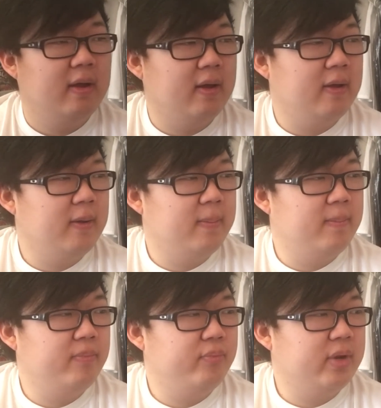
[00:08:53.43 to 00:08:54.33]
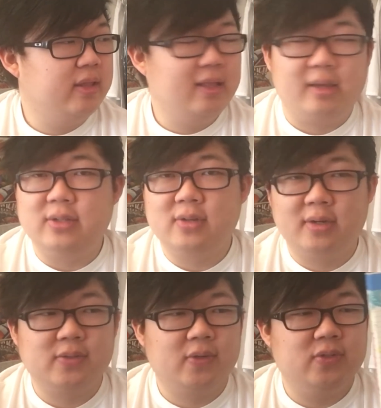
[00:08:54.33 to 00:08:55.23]
Um, but I think Lucky Star
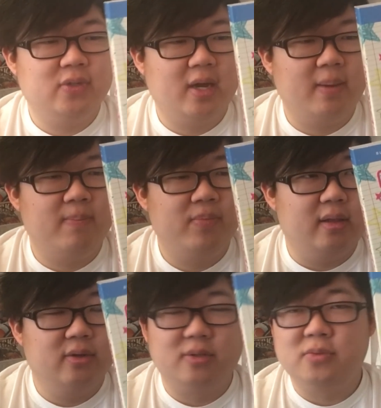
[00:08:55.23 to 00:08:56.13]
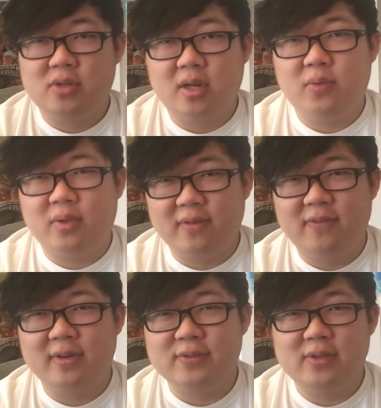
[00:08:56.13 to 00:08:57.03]
does a good job. And there's some genuinely
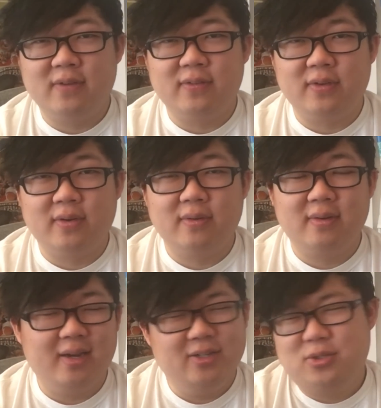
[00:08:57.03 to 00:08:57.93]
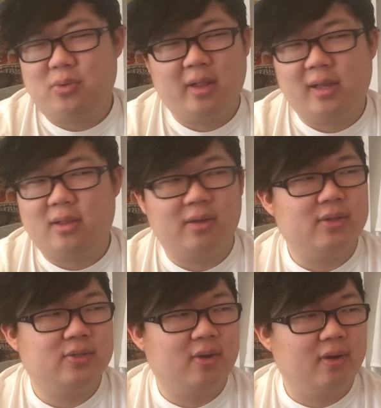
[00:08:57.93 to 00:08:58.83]
funny stuff in here. I just really like
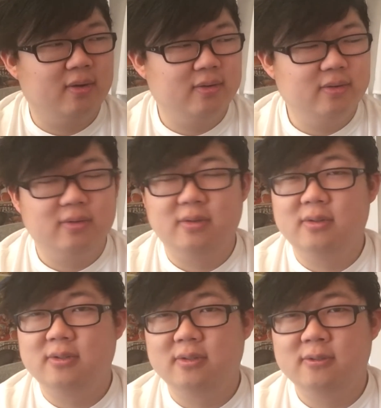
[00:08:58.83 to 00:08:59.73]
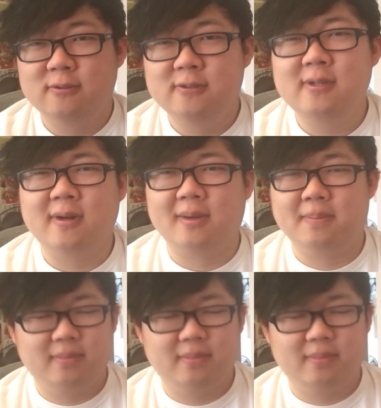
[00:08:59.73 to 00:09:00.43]
Lucky Star. Shut up.